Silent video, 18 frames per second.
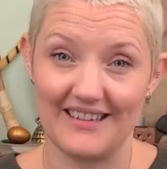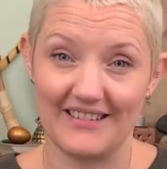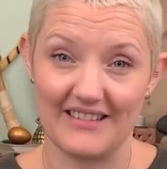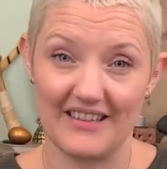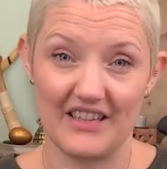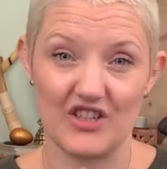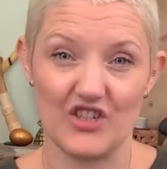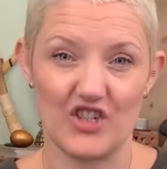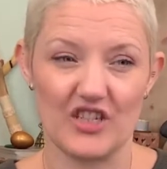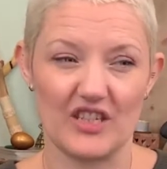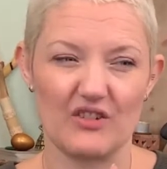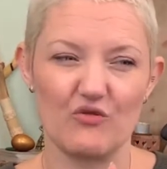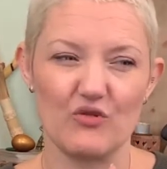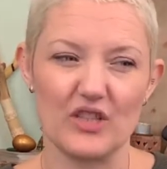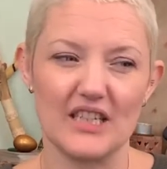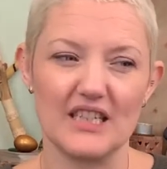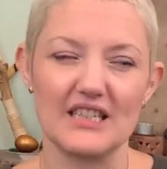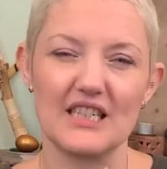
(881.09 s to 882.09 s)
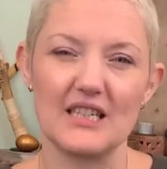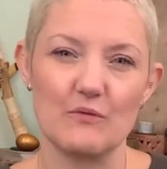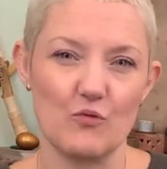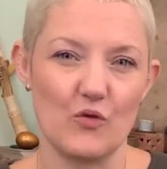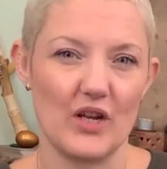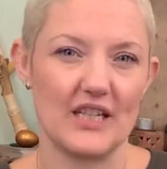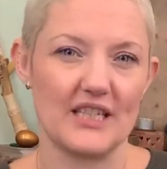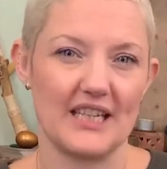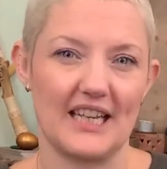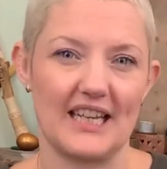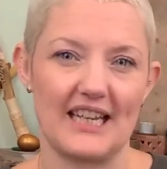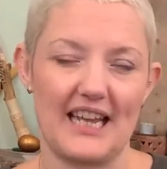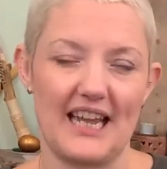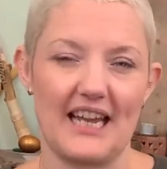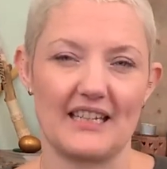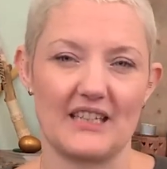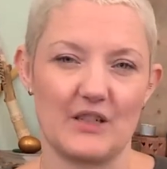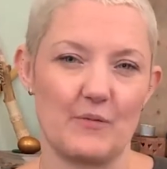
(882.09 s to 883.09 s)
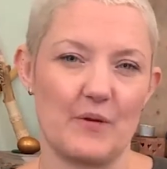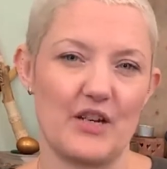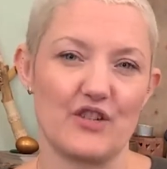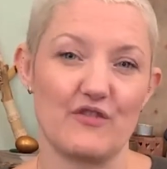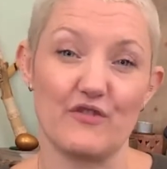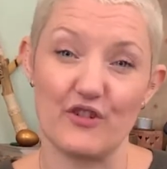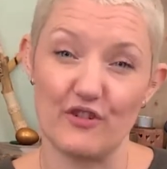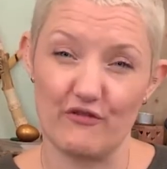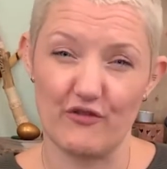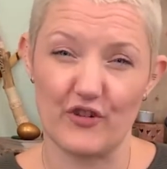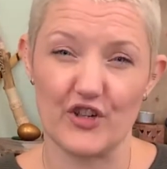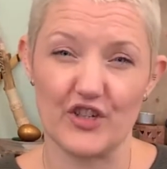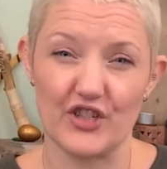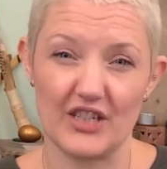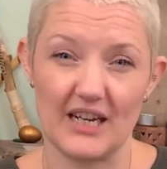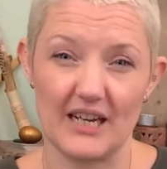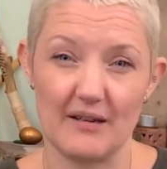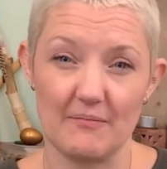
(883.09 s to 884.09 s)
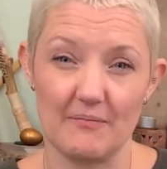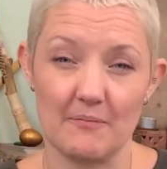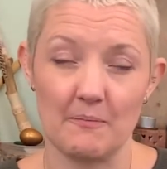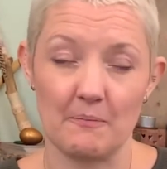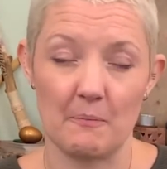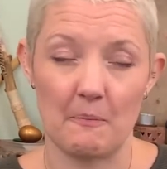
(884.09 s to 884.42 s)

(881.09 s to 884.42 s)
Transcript: That's just a really deep way to connect, especially for the first time.